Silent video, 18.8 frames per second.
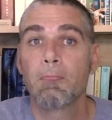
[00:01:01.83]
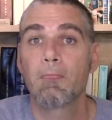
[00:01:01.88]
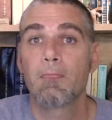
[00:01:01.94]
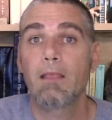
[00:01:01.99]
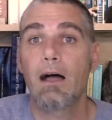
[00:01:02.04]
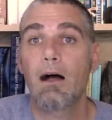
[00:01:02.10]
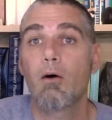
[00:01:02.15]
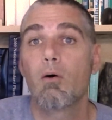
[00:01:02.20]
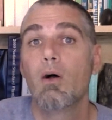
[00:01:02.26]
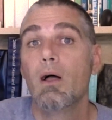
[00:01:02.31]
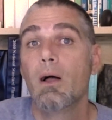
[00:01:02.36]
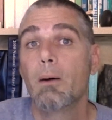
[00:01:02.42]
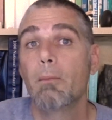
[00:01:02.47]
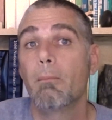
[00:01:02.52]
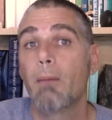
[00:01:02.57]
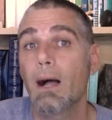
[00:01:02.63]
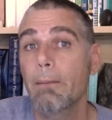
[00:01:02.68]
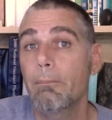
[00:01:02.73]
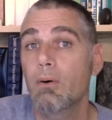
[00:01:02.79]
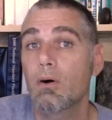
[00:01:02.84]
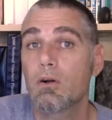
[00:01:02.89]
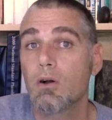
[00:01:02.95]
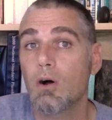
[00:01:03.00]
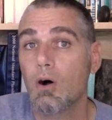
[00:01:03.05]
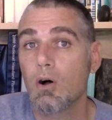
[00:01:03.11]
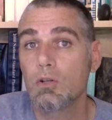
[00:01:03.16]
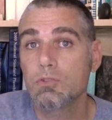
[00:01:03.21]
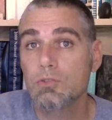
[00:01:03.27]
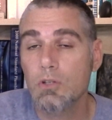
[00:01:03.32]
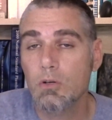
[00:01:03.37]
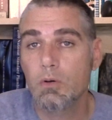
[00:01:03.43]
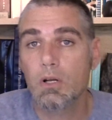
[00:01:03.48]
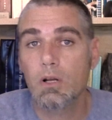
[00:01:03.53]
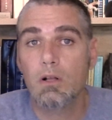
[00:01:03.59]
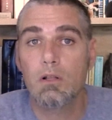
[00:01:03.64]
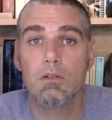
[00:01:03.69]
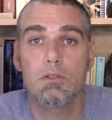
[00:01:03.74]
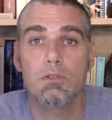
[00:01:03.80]
Now, my book also
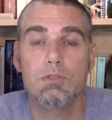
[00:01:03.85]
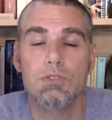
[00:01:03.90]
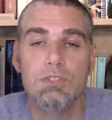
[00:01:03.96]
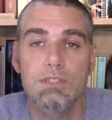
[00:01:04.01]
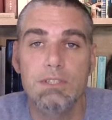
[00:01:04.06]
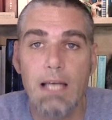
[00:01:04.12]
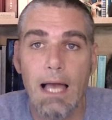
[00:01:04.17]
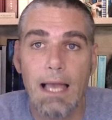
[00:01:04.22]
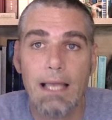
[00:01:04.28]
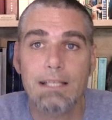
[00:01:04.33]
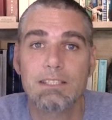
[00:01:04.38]
includes deck